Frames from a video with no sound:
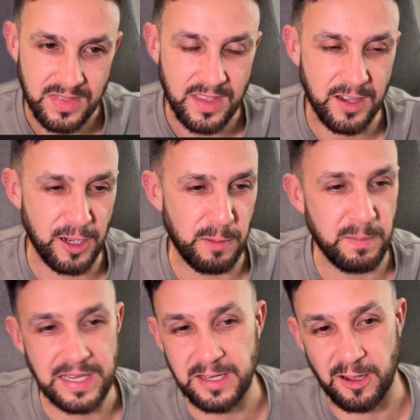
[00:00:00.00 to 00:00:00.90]

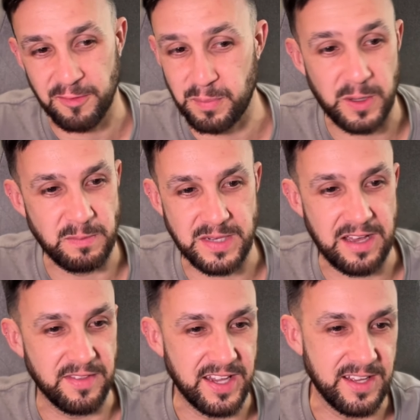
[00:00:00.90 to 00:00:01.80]
I've put him
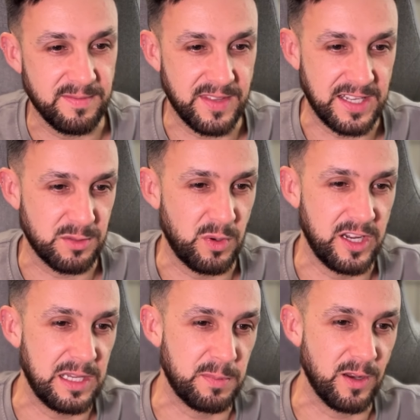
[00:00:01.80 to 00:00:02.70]
down there. That's where
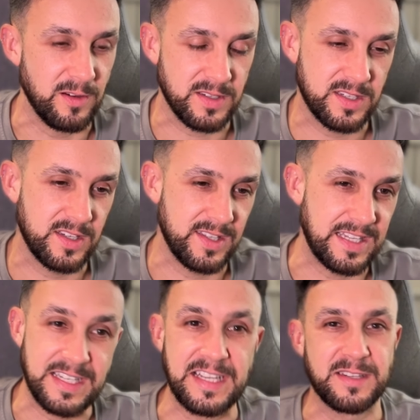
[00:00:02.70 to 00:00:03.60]
he belongs.
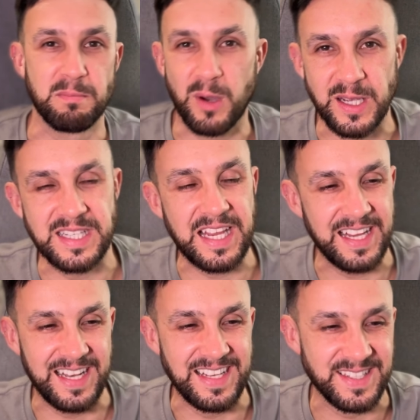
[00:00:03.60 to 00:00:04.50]
This is my
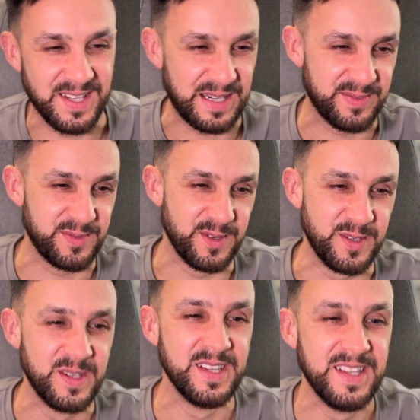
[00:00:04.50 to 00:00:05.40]
tier list after
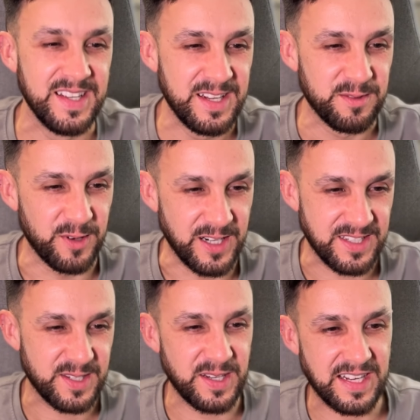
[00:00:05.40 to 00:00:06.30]
all. Right,
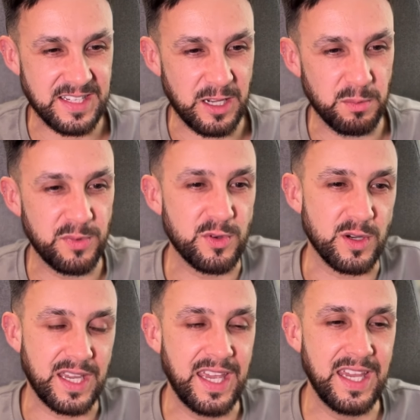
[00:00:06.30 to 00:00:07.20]
so next up, we've
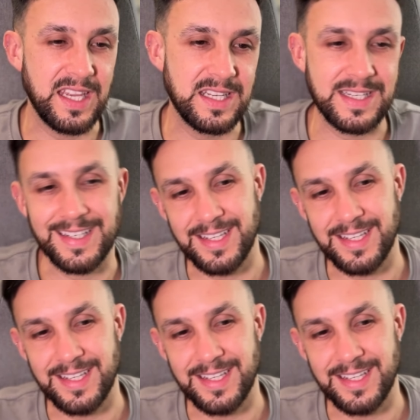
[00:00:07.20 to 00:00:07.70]
got Kid.